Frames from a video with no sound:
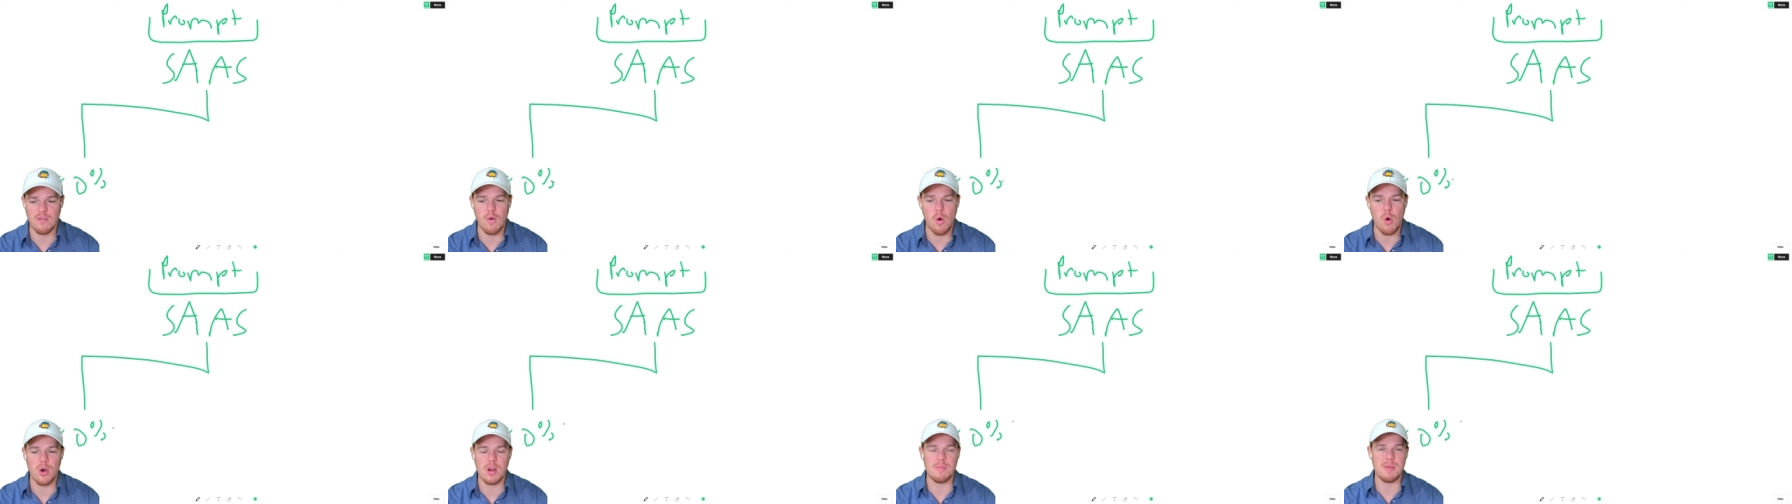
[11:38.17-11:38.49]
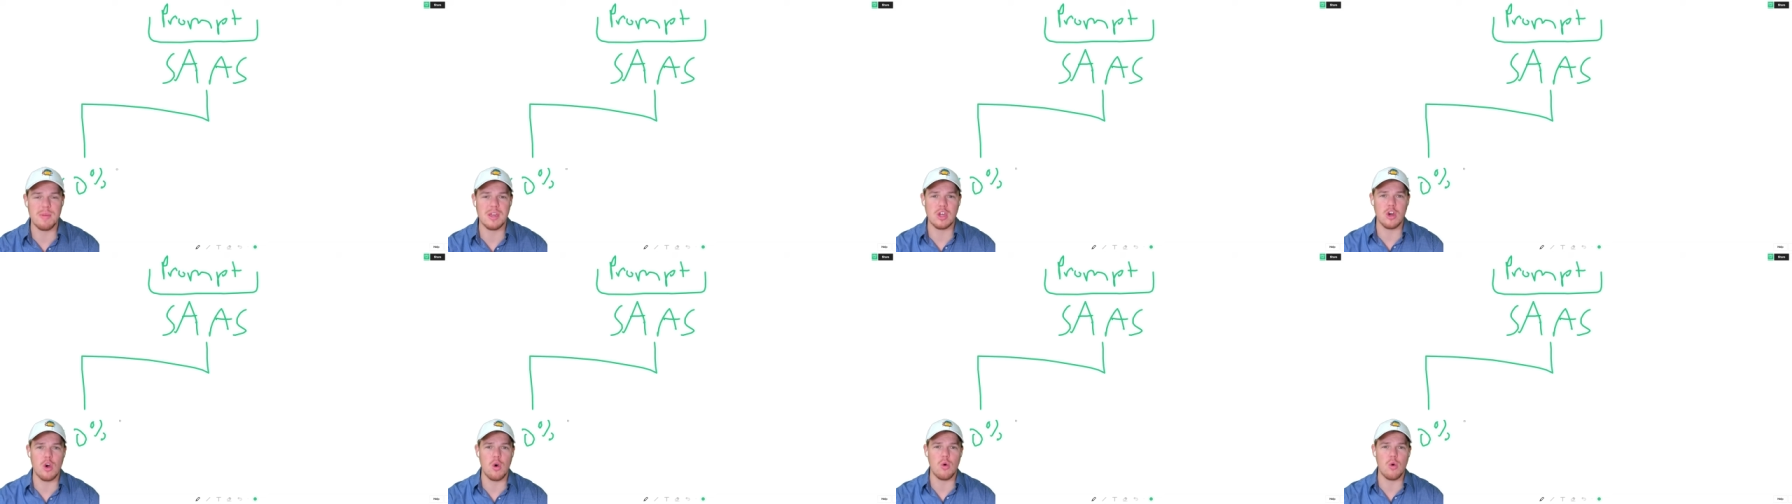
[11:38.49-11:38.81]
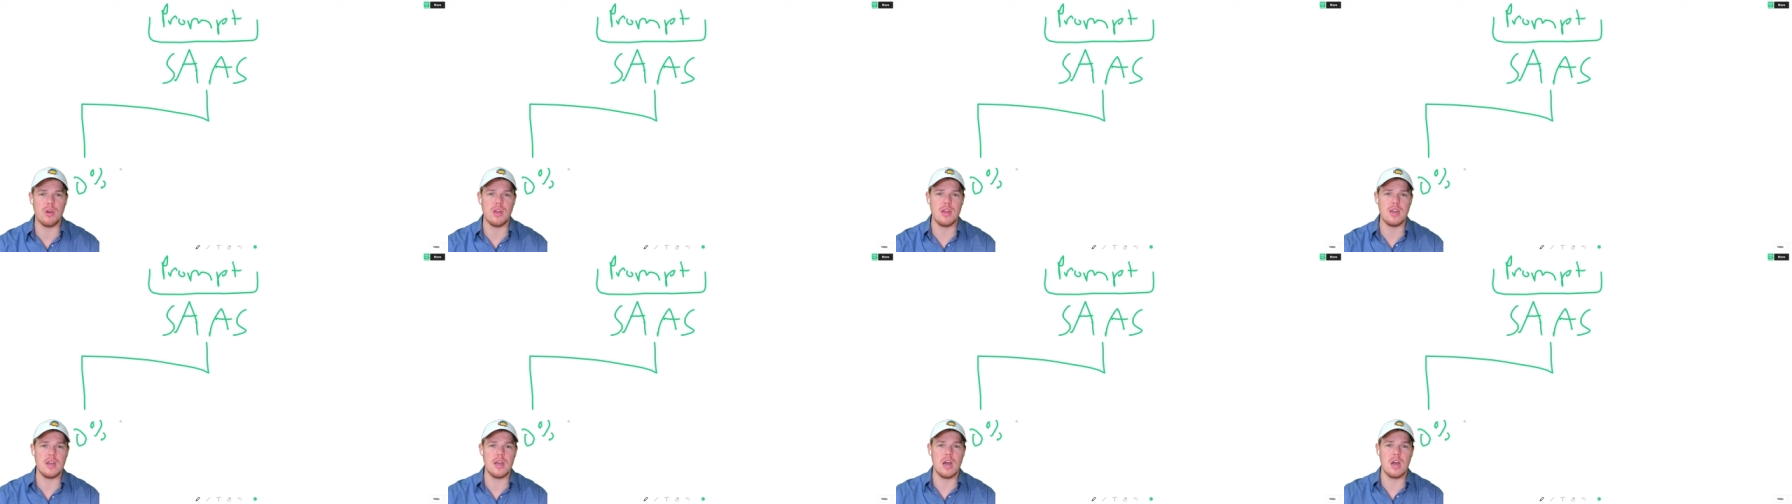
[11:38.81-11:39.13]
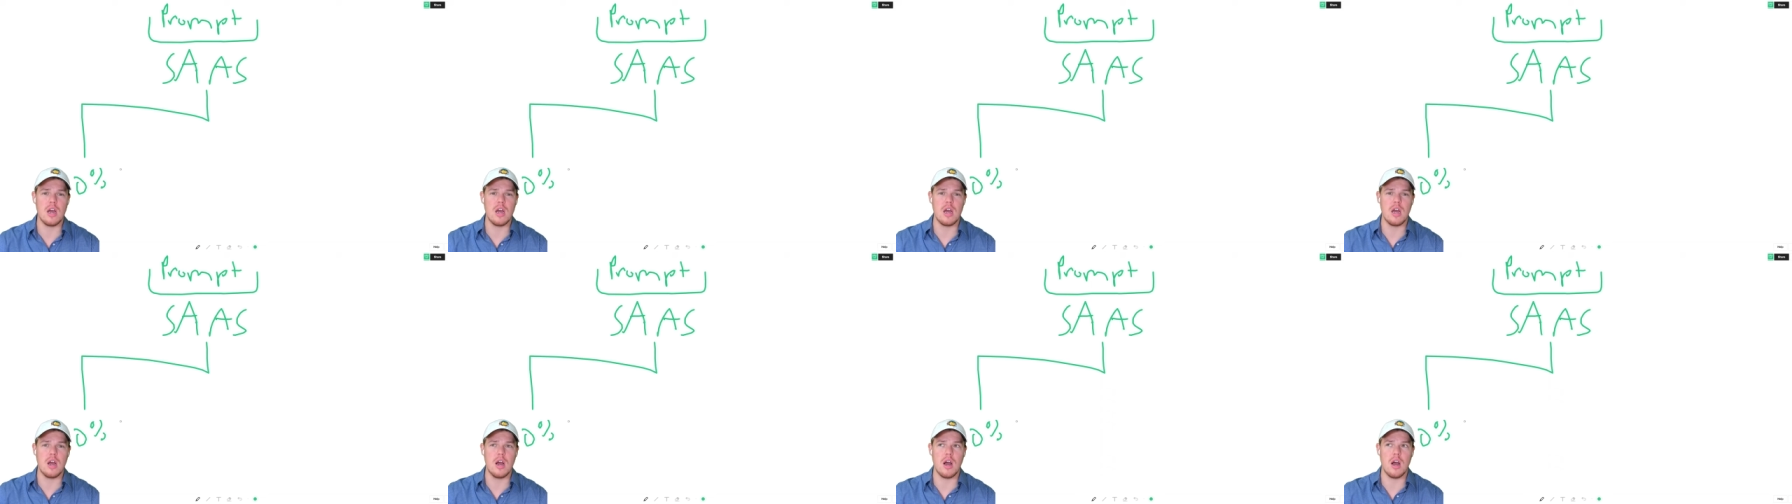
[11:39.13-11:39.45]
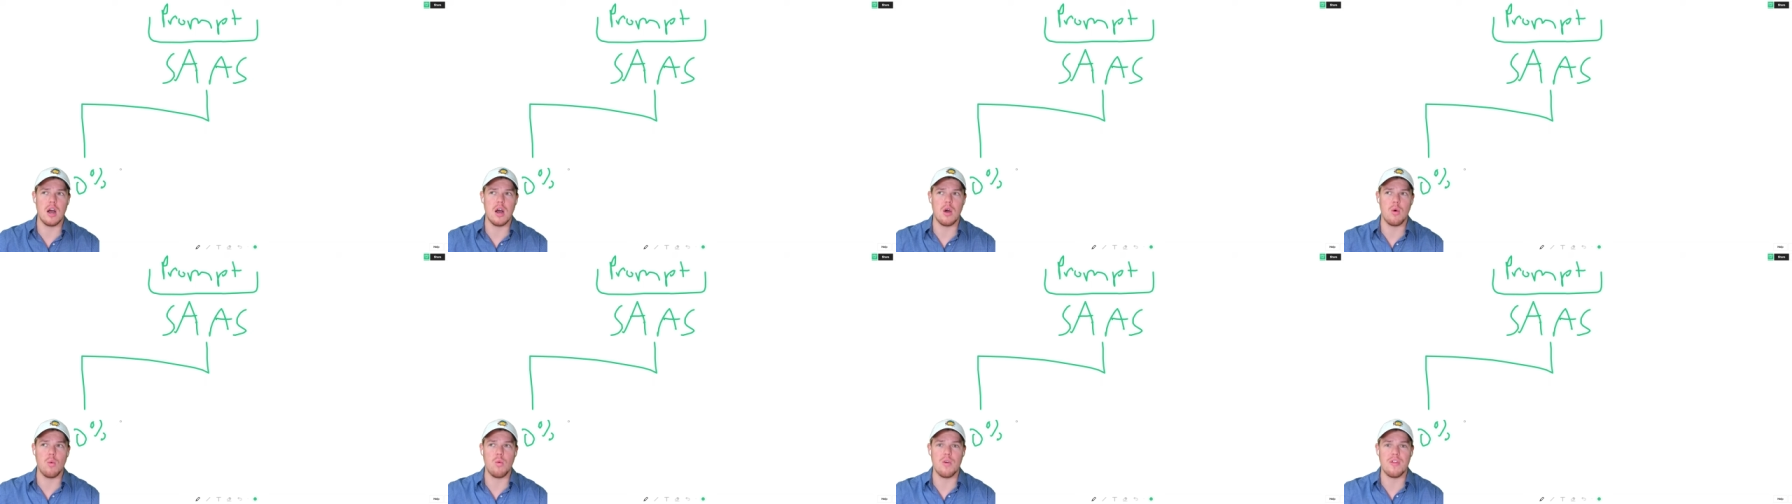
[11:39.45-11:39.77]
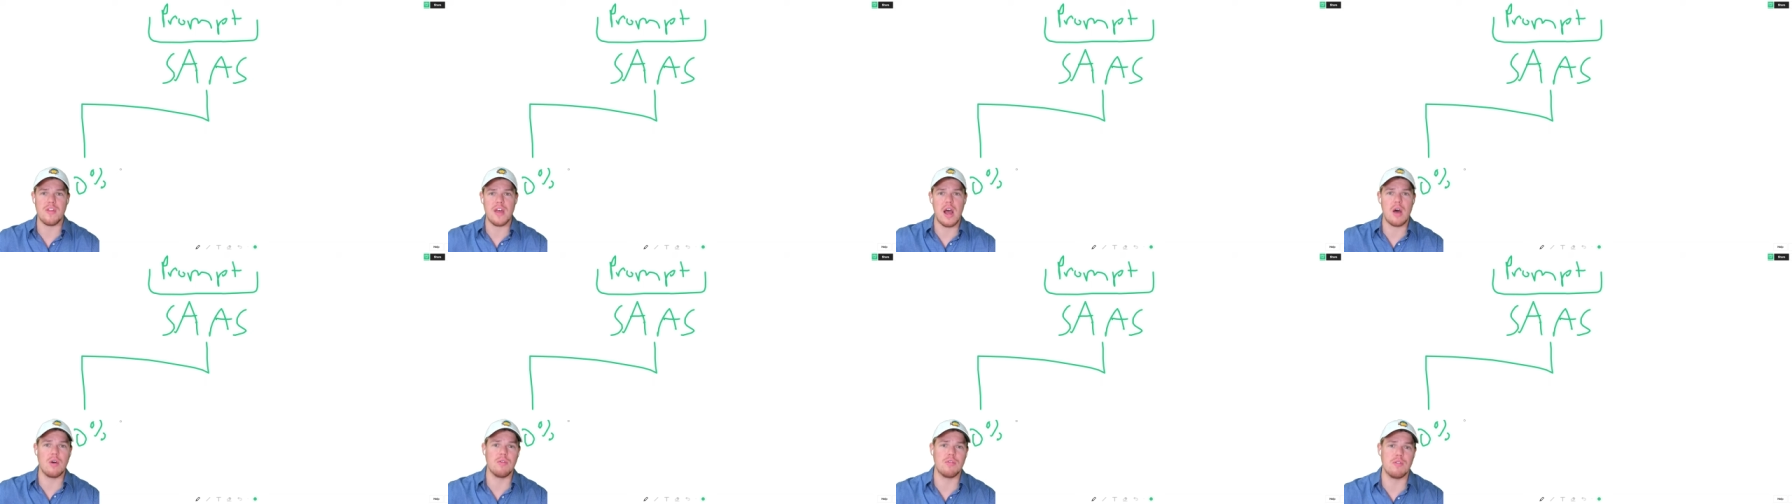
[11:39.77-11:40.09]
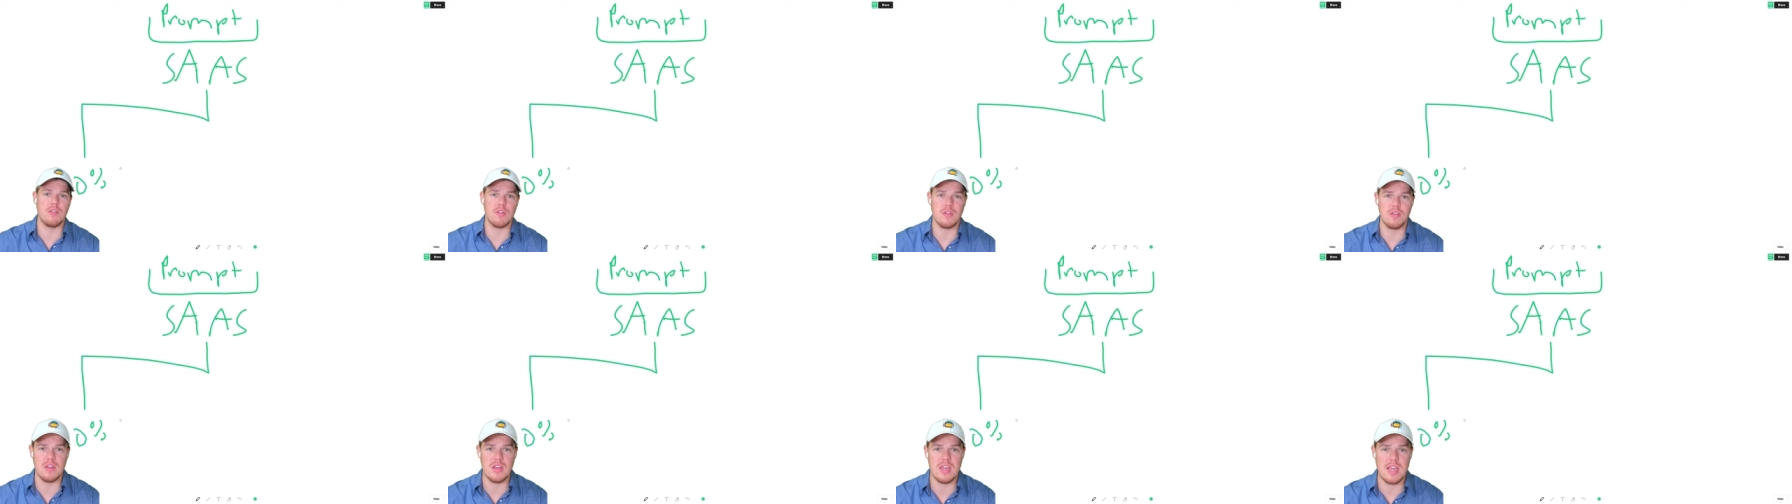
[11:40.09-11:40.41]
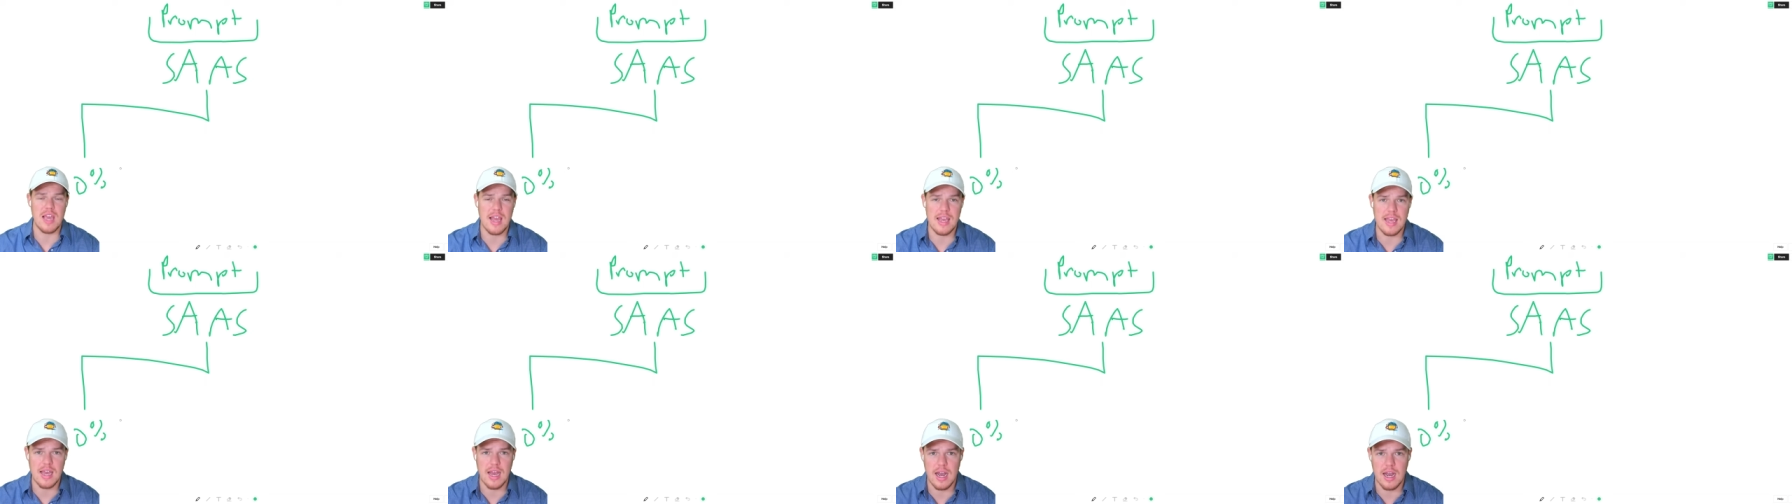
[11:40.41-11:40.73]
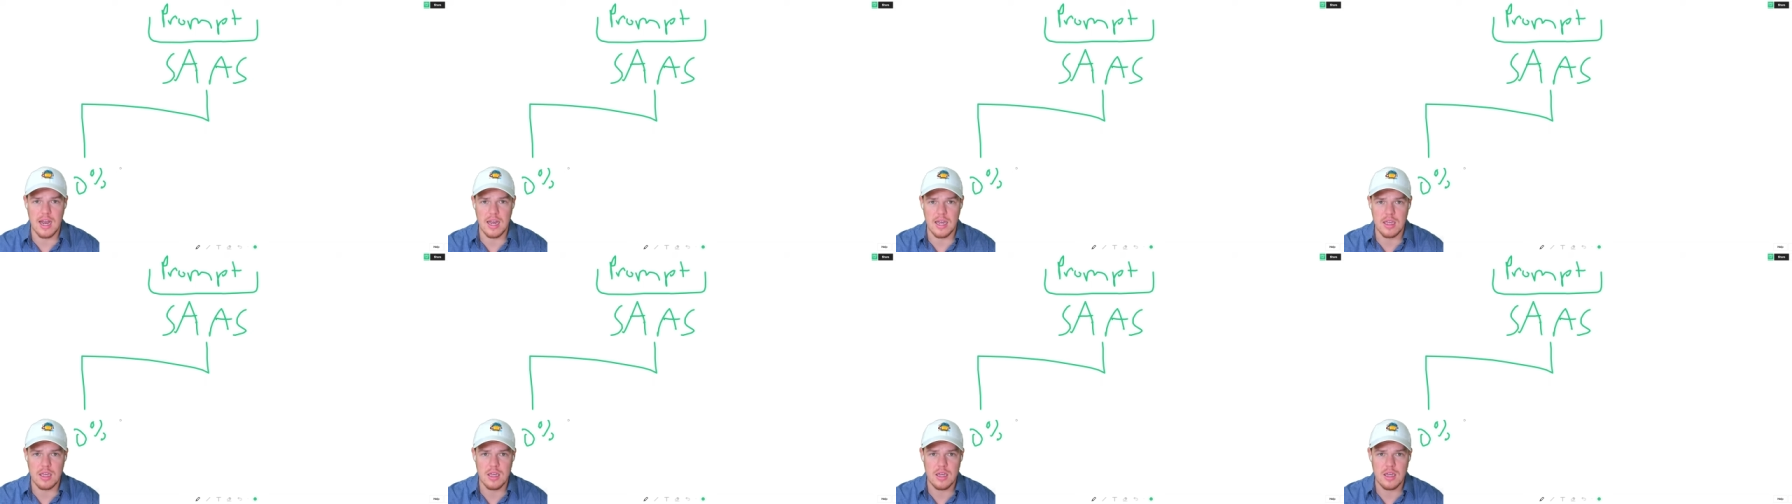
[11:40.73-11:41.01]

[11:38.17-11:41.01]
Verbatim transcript: already been coded uh, without the AI.